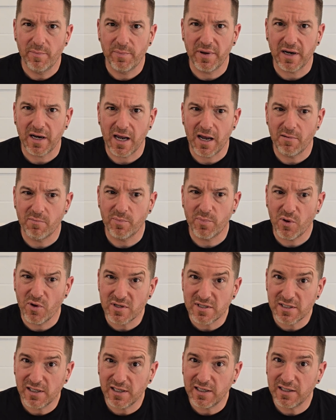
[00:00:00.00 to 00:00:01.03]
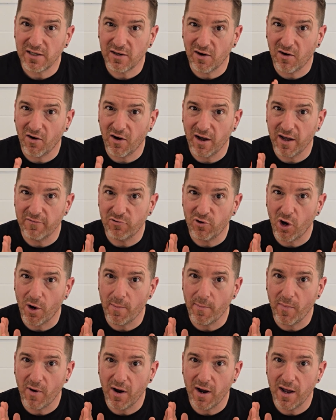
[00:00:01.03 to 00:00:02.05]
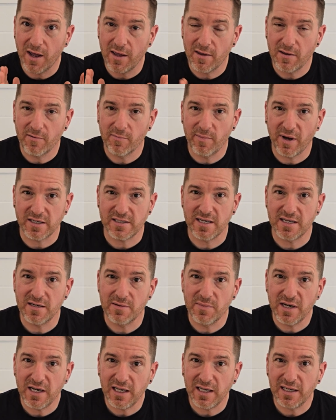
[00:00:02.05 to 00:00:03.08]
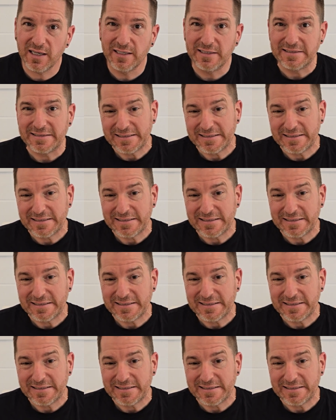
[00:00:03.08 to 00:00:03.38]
But personally, I've got my Martina Mini.